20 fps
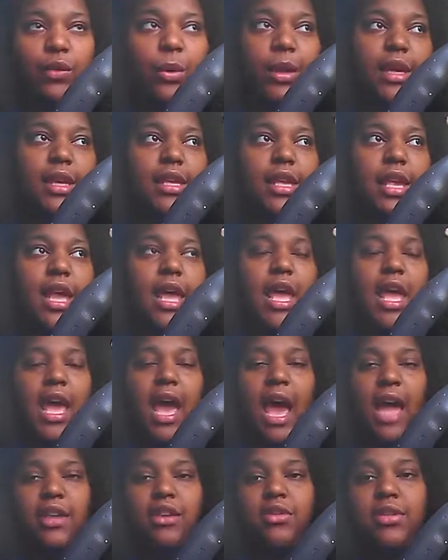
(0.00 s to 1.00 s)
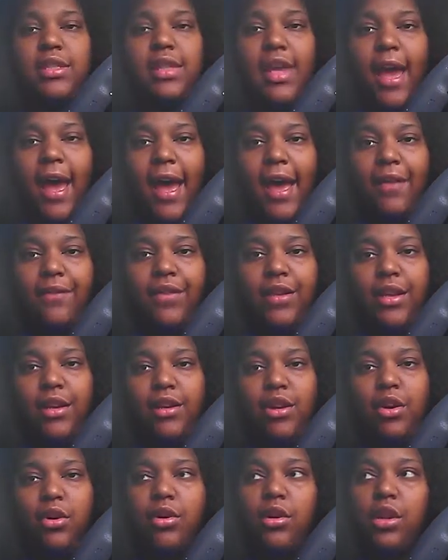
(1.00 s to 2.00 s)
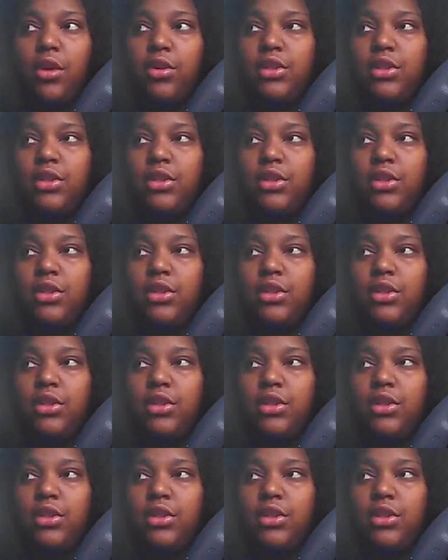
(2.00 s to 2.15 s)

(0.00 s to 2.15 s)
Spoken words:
wig, I used the IV no